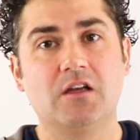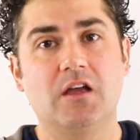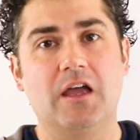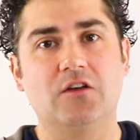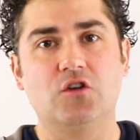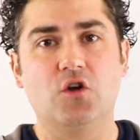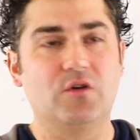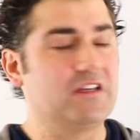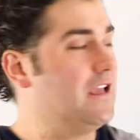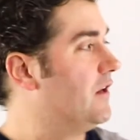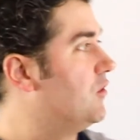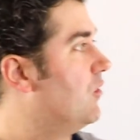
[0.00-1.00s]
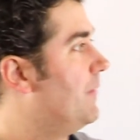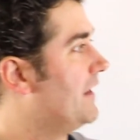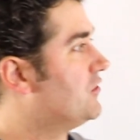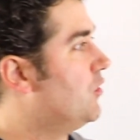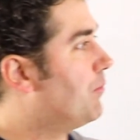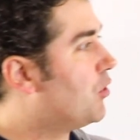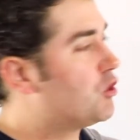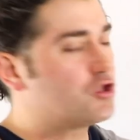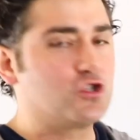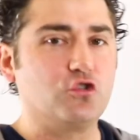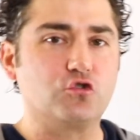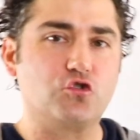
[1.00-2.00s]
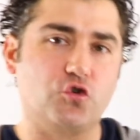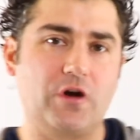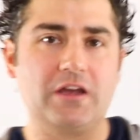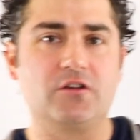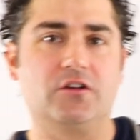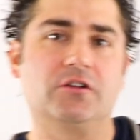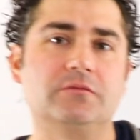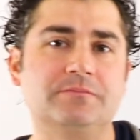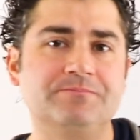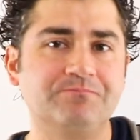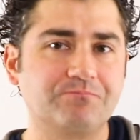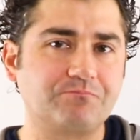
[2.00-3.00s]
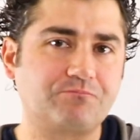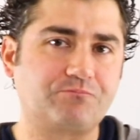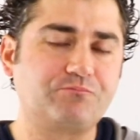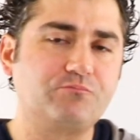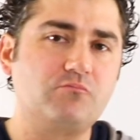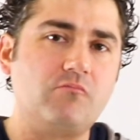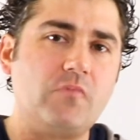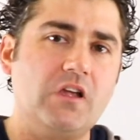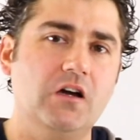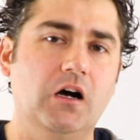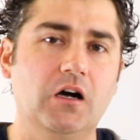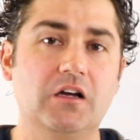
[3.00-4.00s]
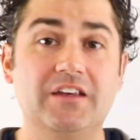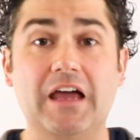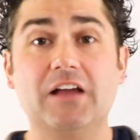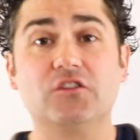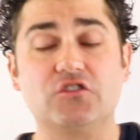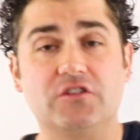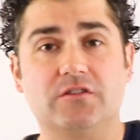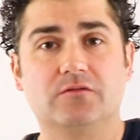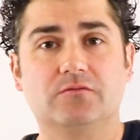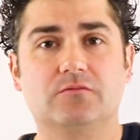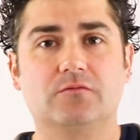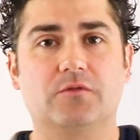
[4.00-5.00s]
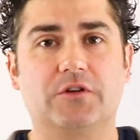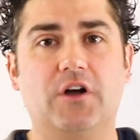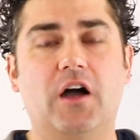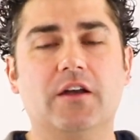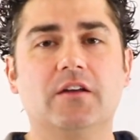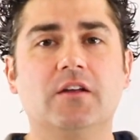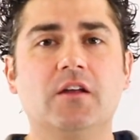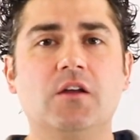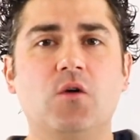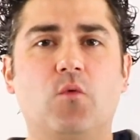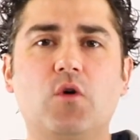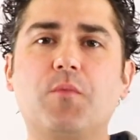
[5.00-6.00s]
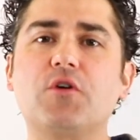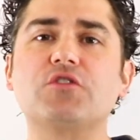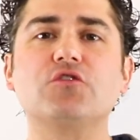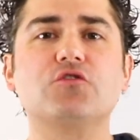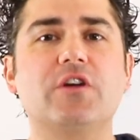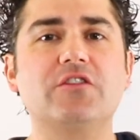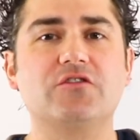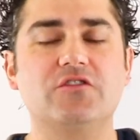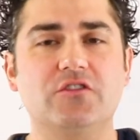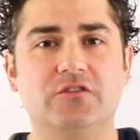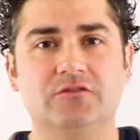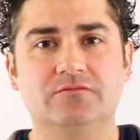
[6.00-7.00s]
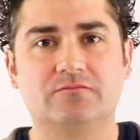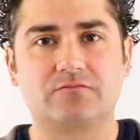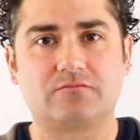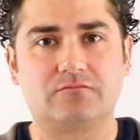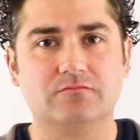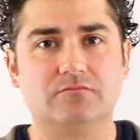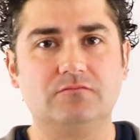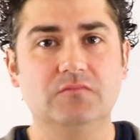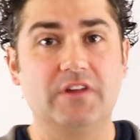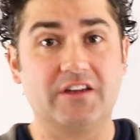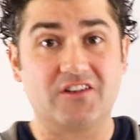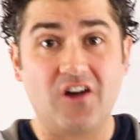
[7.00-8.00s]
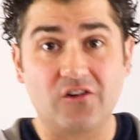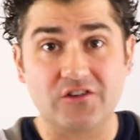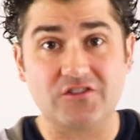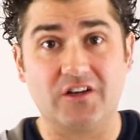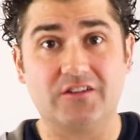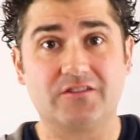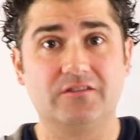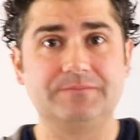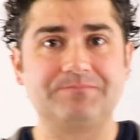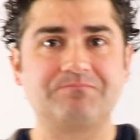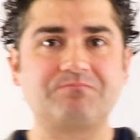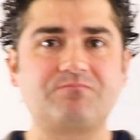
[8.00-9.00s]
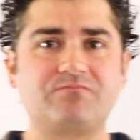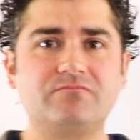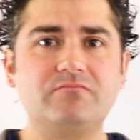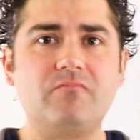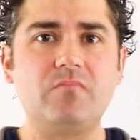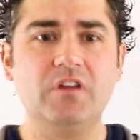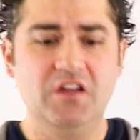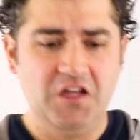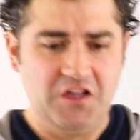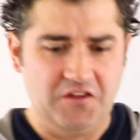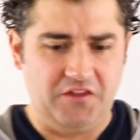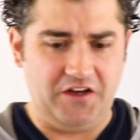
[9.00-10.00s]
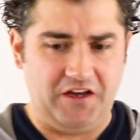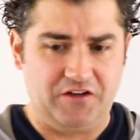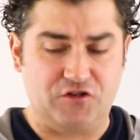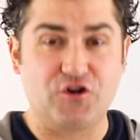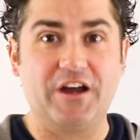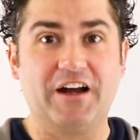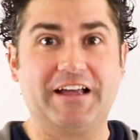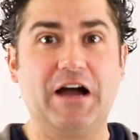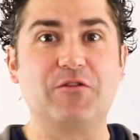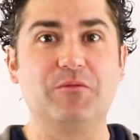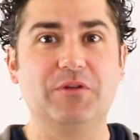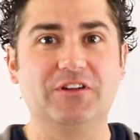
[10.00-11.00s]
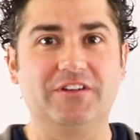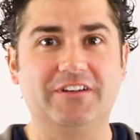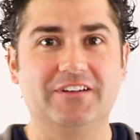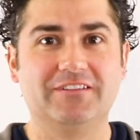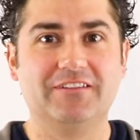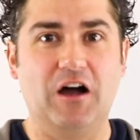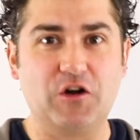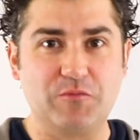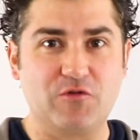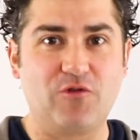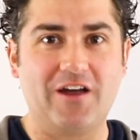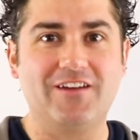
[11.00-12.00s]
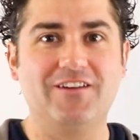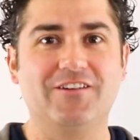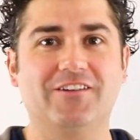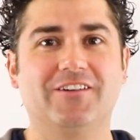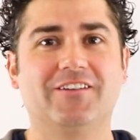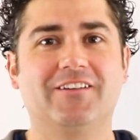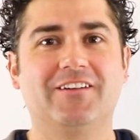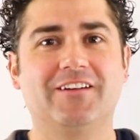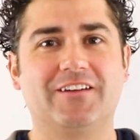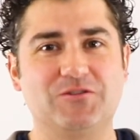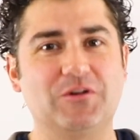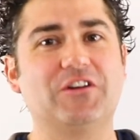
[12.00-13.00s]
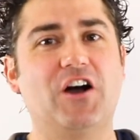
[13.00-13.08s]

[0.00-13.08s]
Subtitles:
And and again, going back to the personal trainer analogy for God. What do personal trainers do? They encourage us. They create accountability. I'm going to be right here. Guess what?